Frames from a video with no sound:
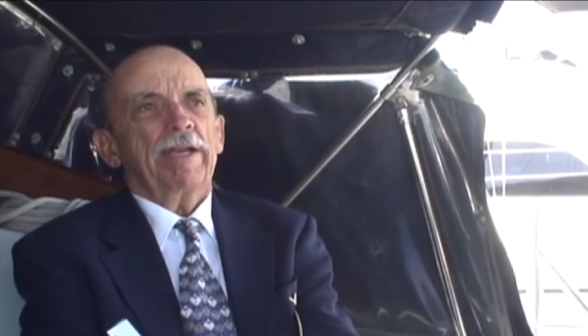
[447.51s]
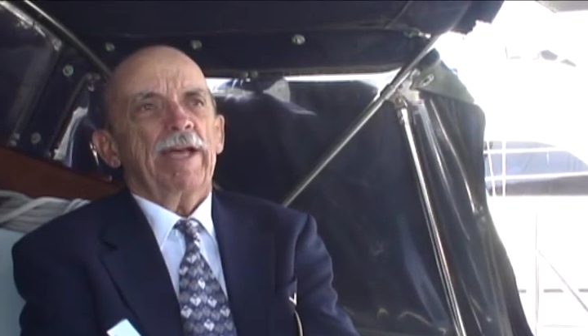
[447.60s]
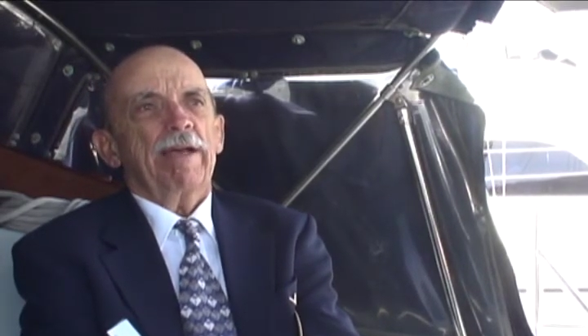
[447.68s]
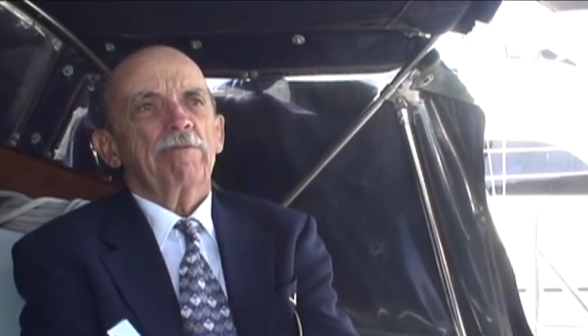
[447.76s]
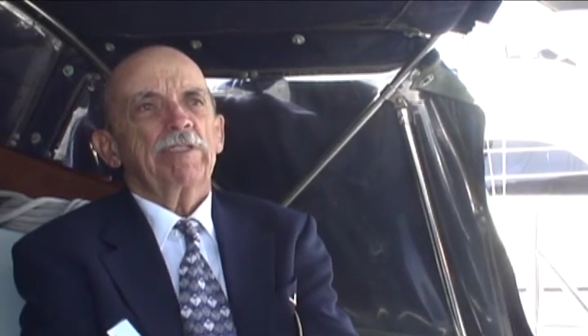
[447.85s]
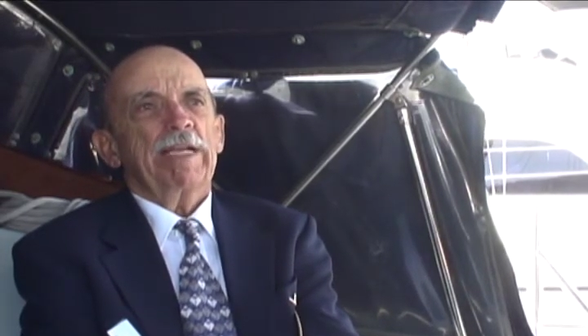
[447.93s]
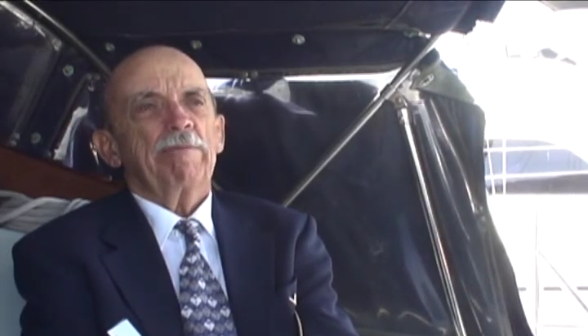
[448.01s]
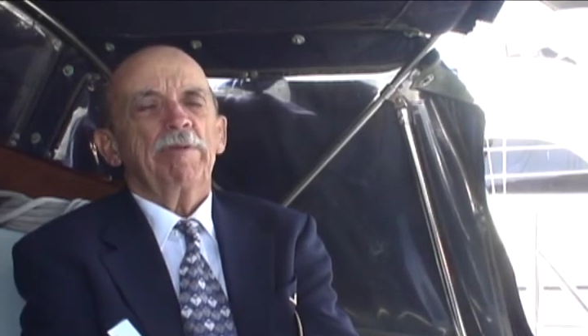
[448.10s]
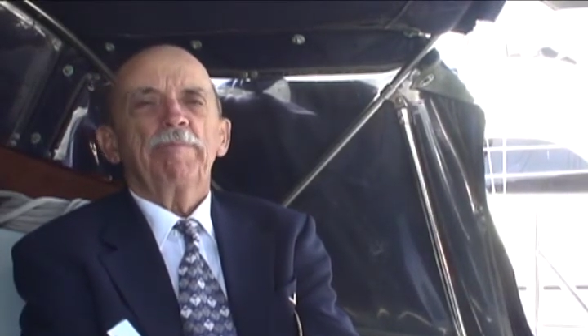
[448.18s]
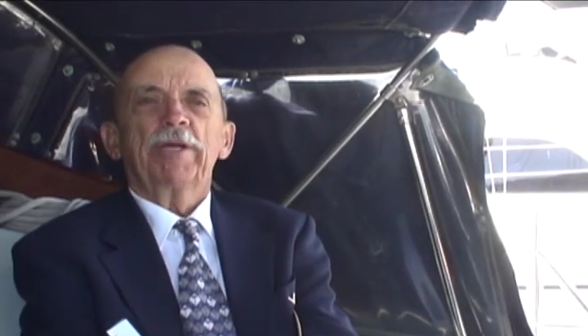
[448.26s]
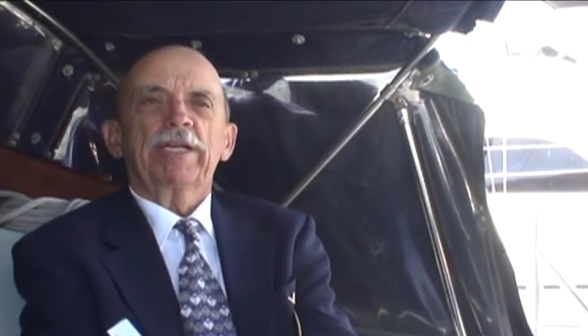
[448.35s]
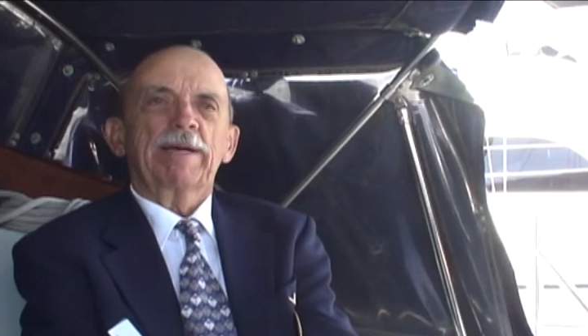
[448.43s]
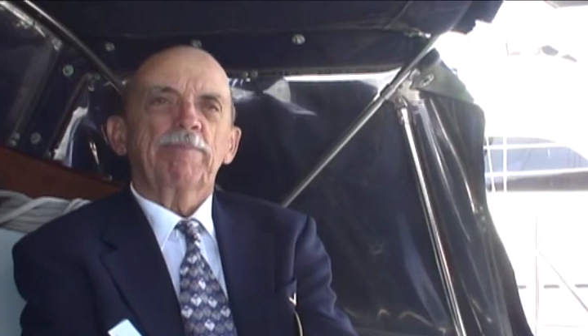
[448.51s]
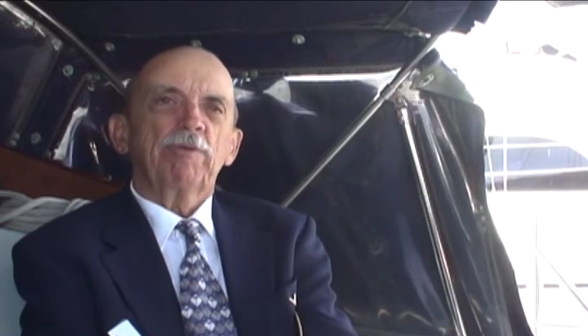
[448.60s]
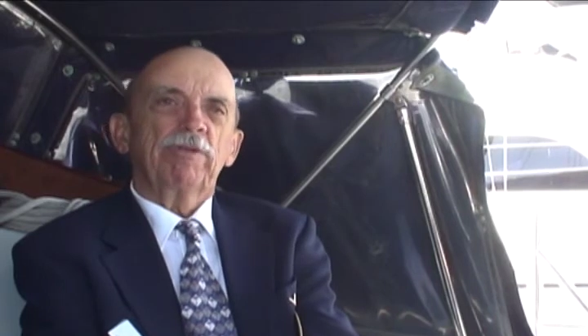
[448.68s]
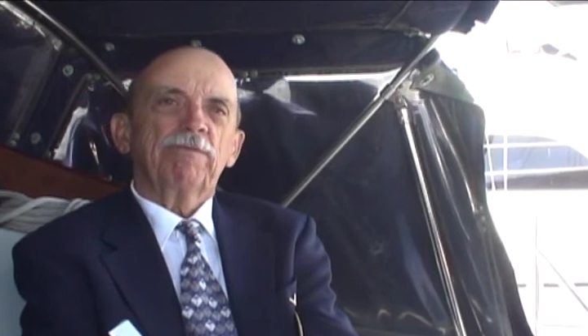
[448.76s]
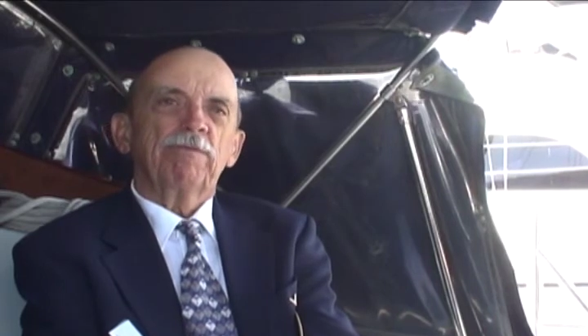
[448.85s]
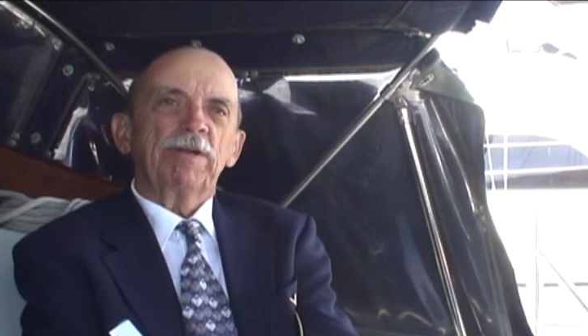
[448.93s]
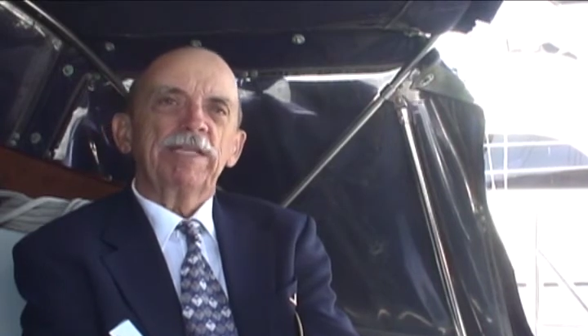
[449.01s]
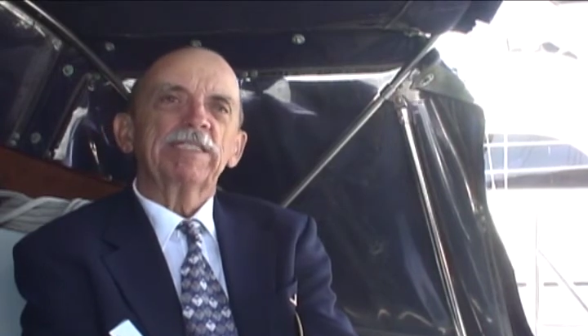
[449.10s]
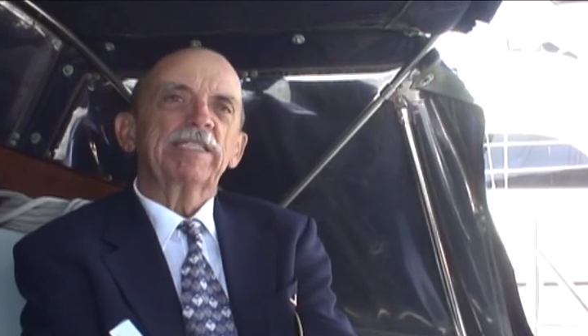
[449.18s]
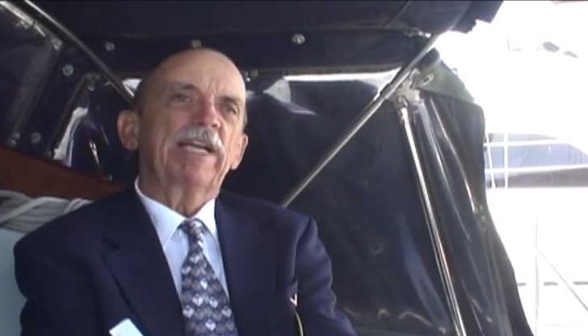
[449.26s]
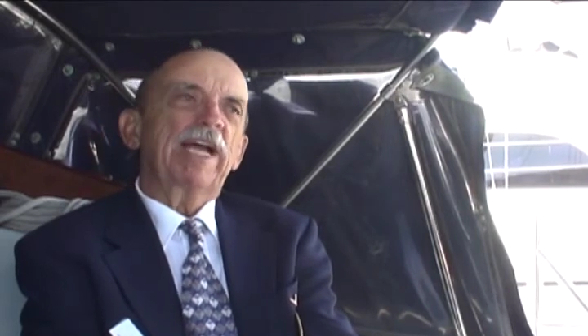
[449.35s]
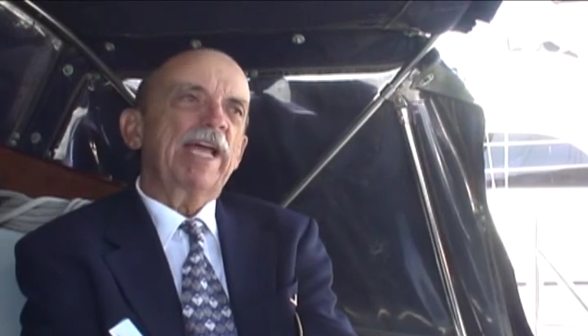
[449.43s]
I was able to pick up with
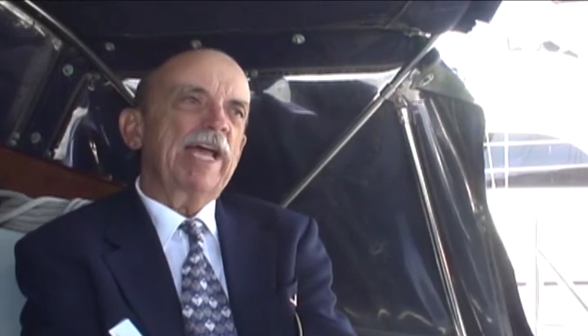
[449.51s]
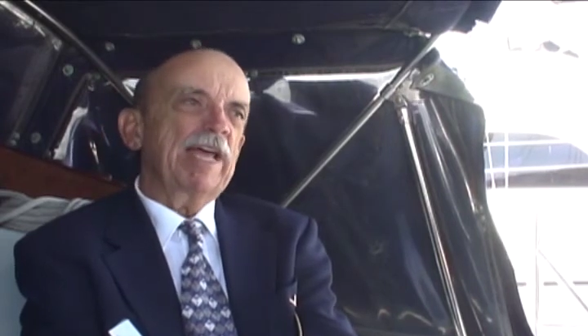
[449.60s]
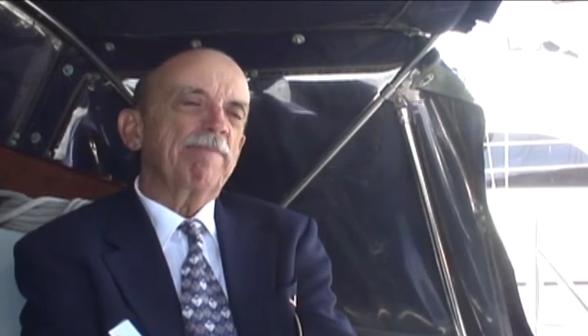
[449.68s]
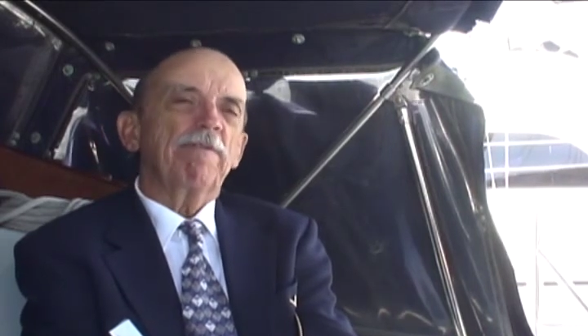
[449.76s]
friends that I had